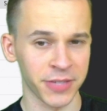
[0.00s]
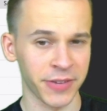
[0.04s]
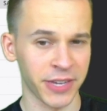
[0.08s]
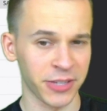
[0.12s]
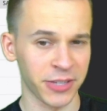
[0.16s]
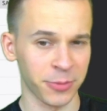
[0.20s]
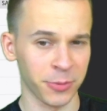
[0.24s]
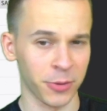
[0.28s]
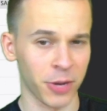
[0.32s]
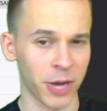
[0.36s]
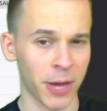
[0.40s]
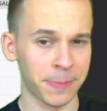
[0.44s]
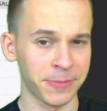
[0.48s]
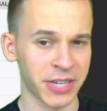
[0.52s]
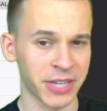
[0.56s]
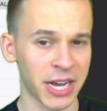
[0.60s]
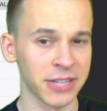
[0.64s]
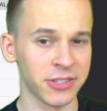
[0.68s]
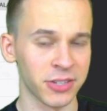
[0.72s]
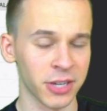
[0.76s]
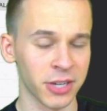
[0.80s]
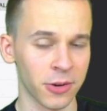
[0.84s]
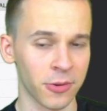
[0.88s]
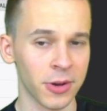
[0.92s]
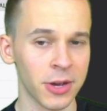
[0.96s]
win
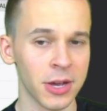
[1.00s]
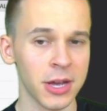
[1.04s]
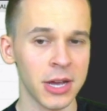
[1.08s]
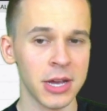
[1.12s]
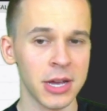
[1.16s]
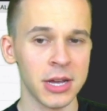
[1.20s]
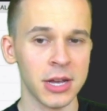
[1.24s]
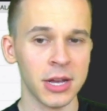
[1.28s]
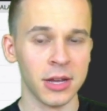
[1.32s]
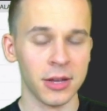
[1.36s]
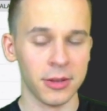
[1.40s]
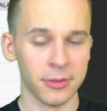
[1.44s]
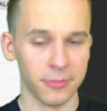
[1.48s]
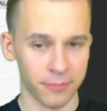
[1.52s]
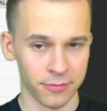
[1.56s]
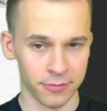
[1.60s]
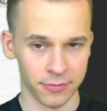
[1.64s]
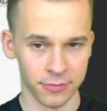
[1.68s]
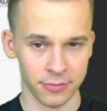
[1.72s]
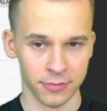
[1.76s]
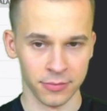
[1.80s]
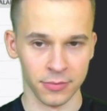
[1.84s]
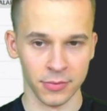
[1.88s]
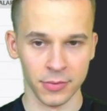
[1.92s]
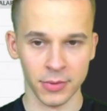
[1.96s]
upside. So
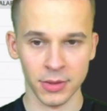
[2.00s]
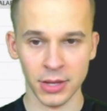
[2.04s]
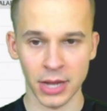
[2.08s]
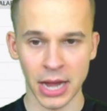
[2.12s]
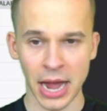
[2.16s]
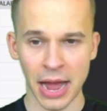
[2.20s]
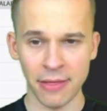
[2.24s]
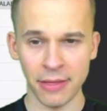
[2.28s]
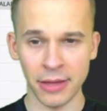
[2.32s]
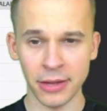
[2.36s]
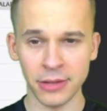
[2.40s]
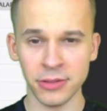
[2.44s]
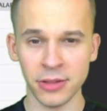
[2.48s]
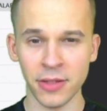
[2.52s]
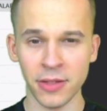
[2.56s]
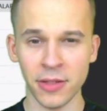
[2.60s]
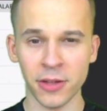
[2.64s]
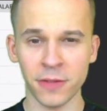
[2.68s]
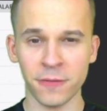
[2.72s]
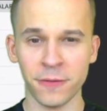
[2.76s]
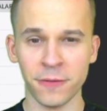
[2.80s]
I like Lillard for